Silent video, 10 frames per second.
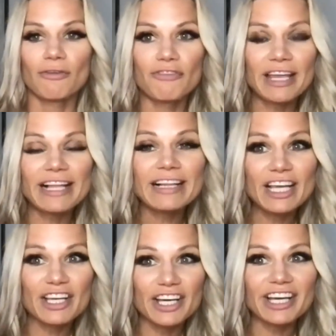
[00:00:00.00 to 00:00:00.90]

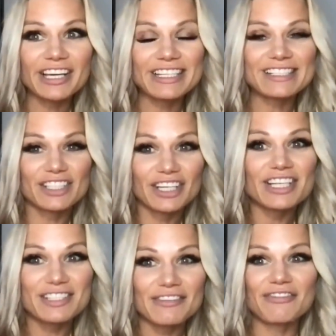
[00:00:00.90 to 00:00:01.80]
Feeling good is
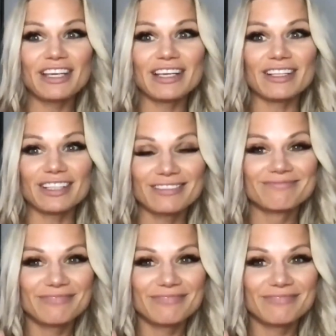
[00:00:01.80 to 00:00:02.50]
good to feel.